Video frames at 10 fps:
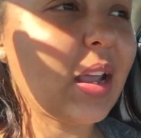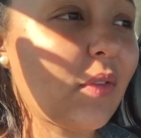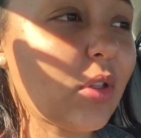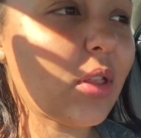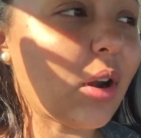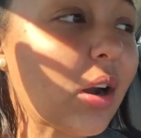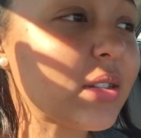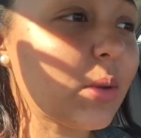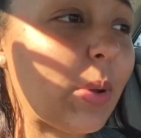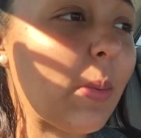Even though there are
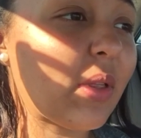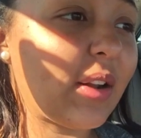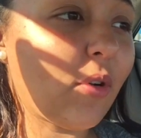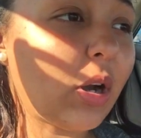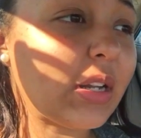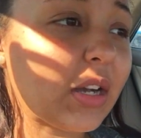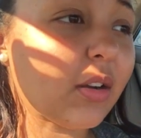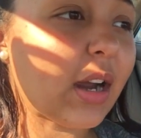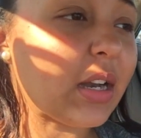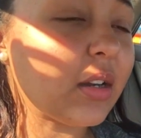some people that have already
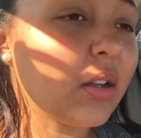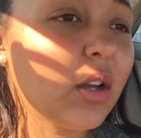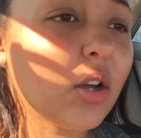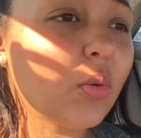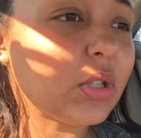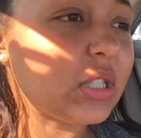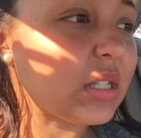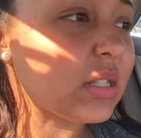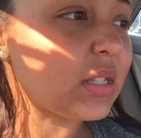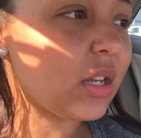decorated, which
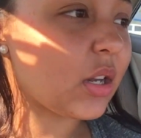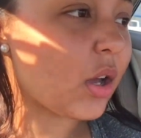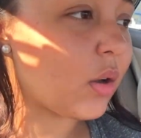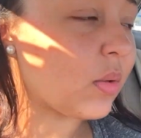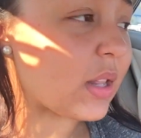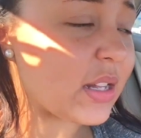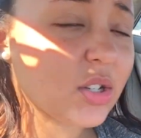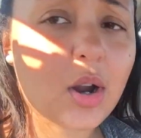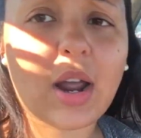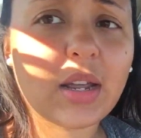is, you know,
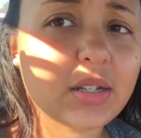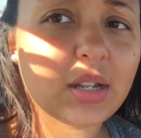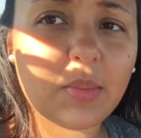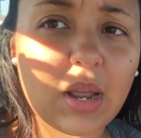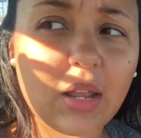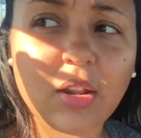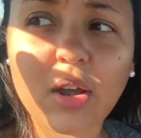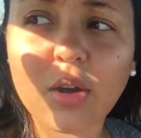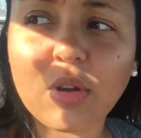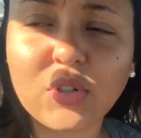that's great. I mean, you
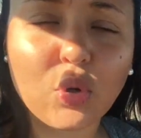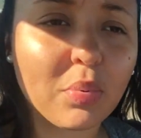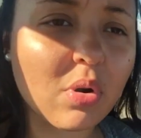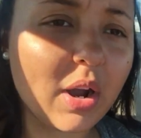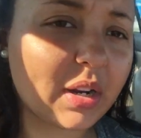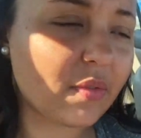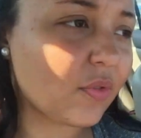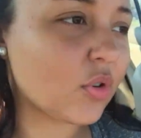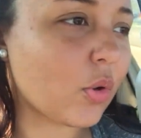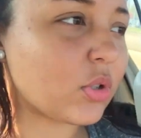know, it's your
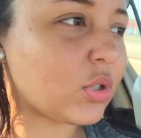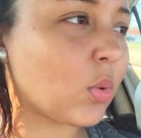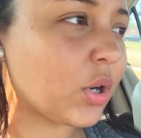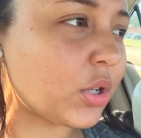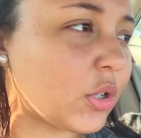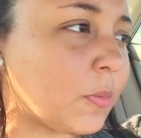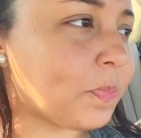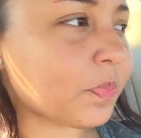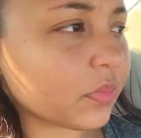prerogative. Do what you want to do.